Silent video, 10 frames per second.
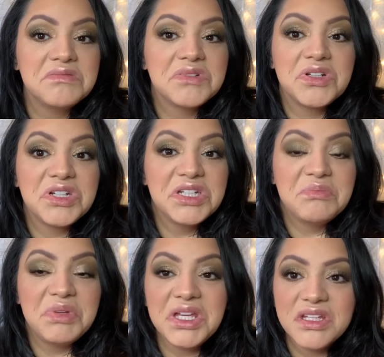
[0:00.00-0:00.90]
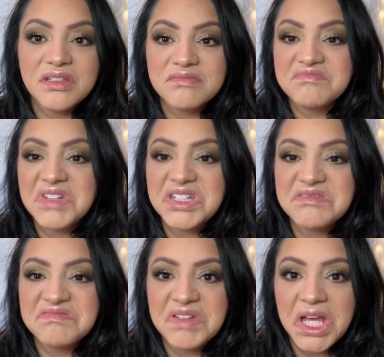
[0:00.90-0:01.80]
Green and pink, not
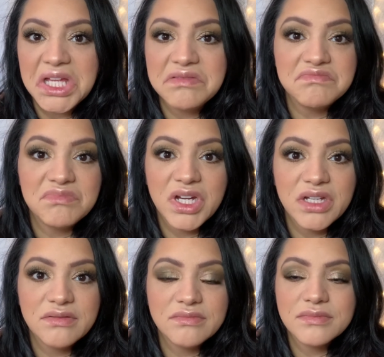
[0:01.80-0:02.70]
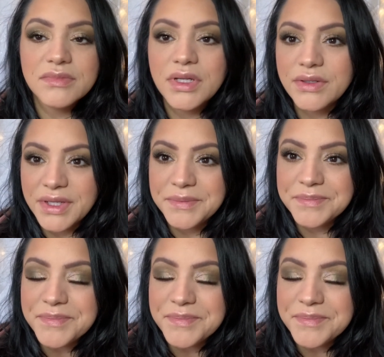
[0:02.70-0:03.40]
bad, right? Okay.